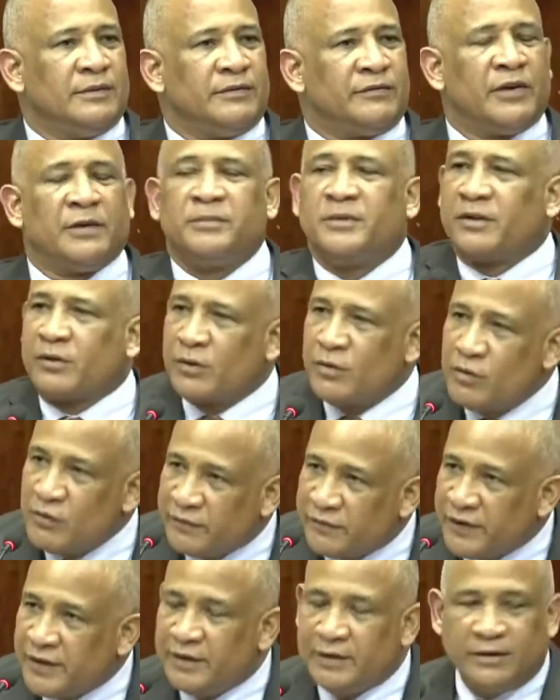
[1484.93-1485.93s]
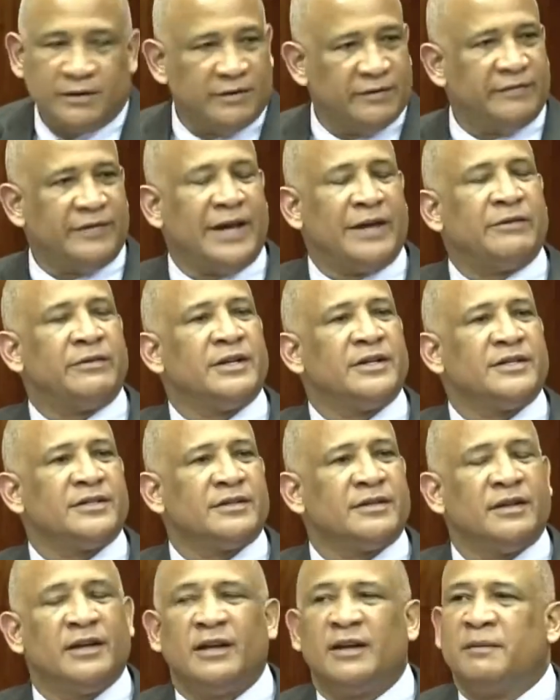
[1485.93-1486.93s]
from the COVID virus,
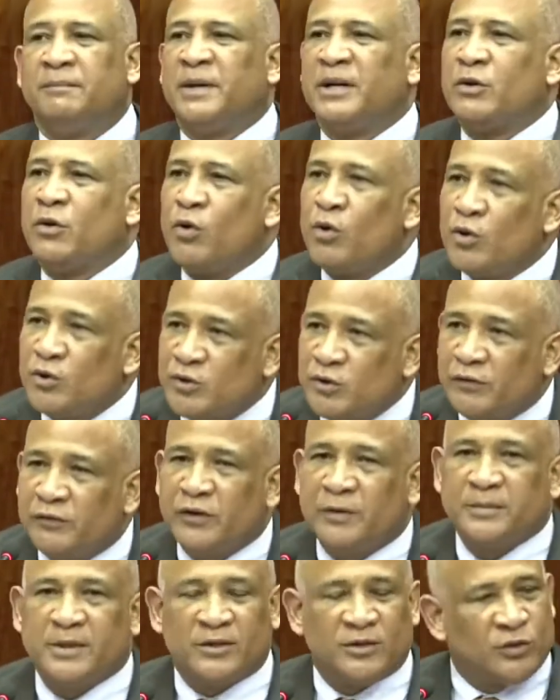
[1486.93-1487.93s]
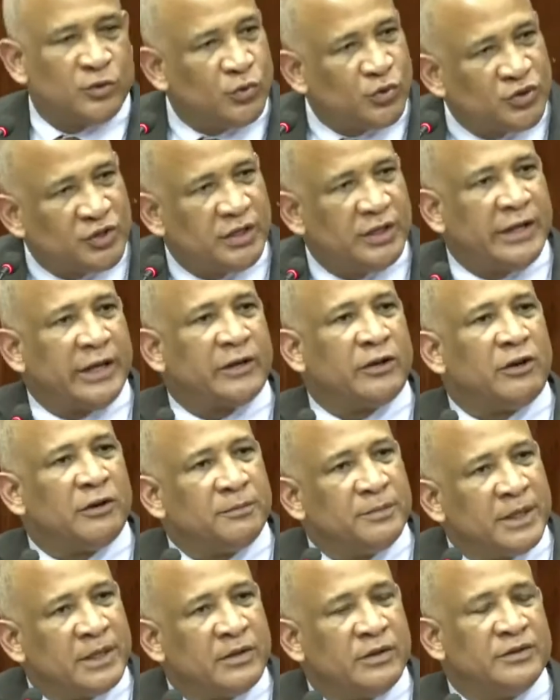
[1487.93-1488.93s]
but also from the social and
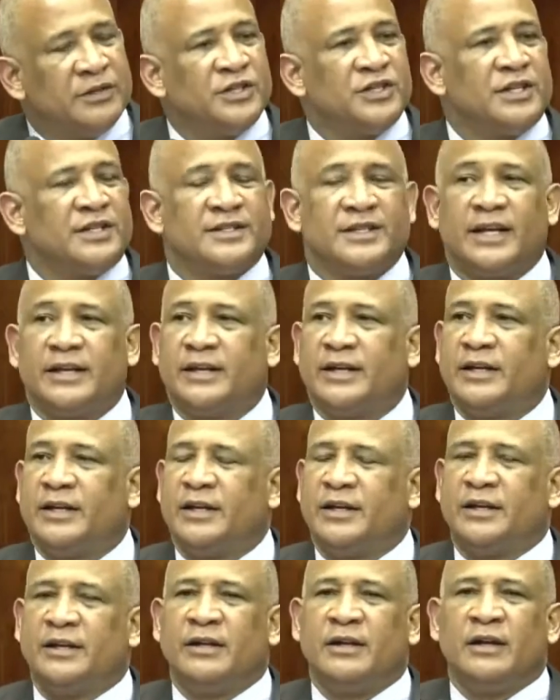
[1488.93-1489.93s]
economic conditions that they're in.